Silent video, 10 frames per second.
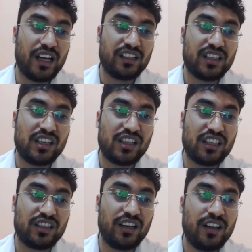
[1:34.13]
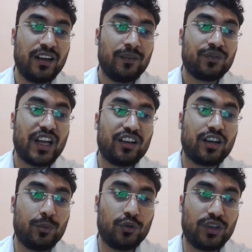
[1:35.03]
and sanitation and
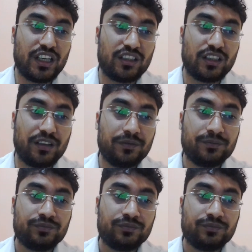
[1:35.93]
communication.